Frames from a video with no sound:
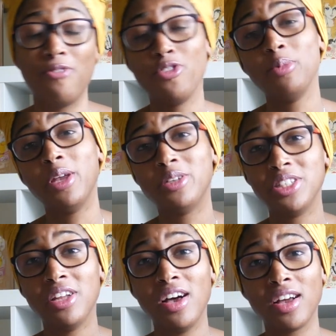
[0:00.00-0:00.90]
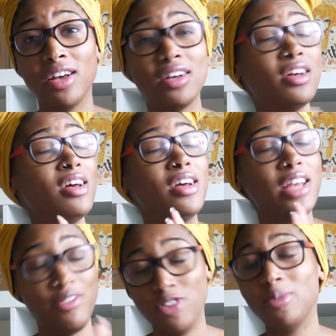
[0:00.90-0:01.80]
Fumi Yoshinaga.
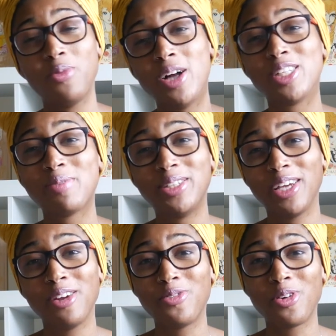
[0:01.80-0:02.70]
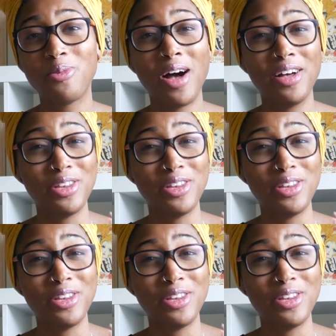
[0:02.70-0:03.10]
If you've been watching my channel for a while,